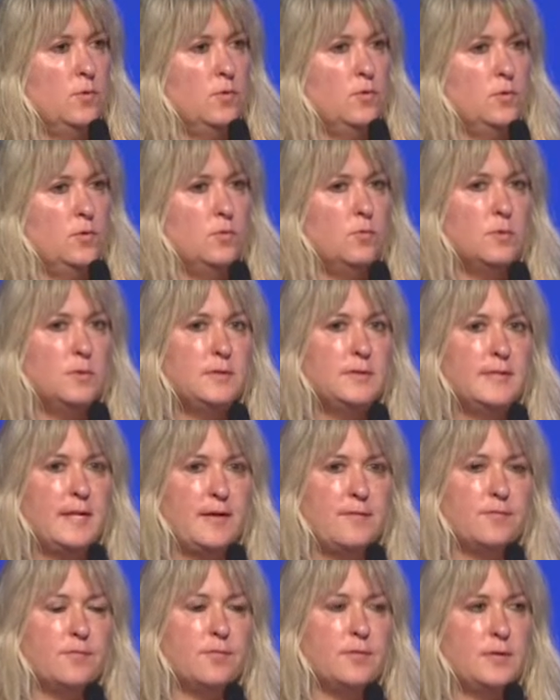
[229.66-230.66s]
you will
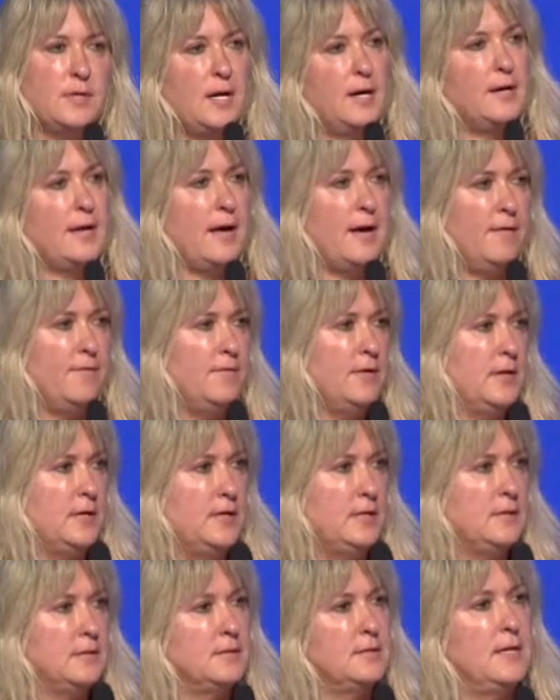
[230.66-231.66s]
never not have
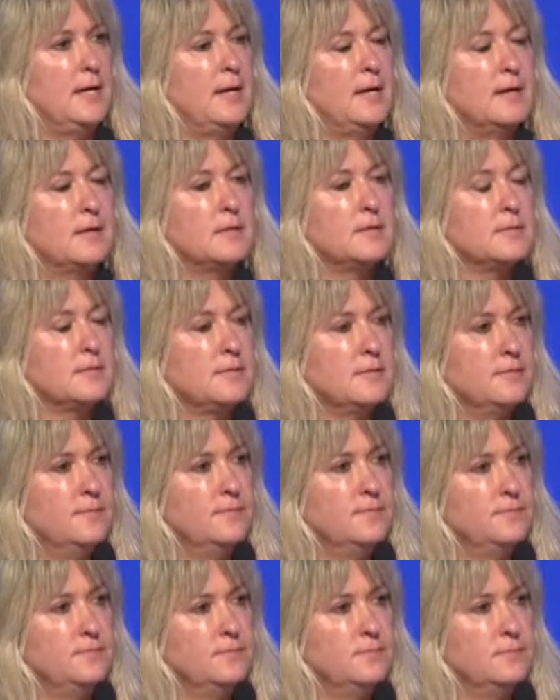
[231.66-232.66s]
any attacks
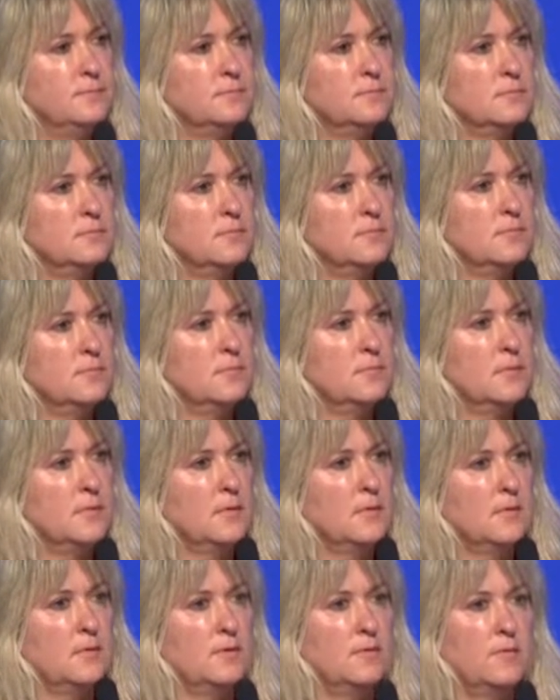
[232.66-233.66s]

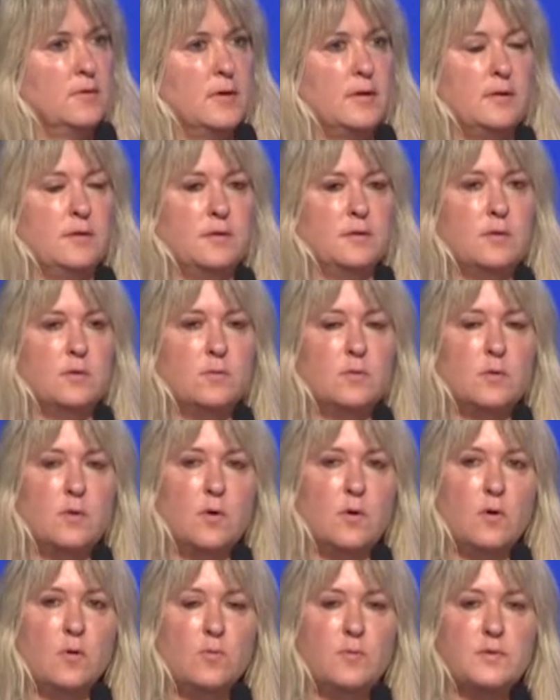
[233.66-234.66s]
right? There will
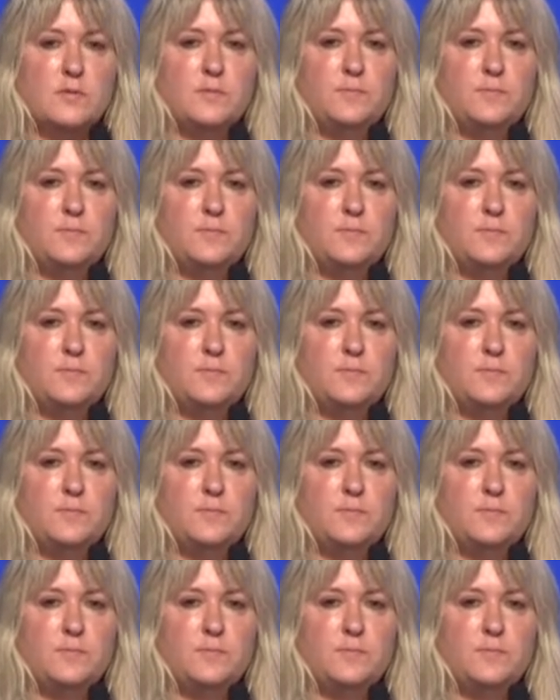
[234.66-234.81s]
always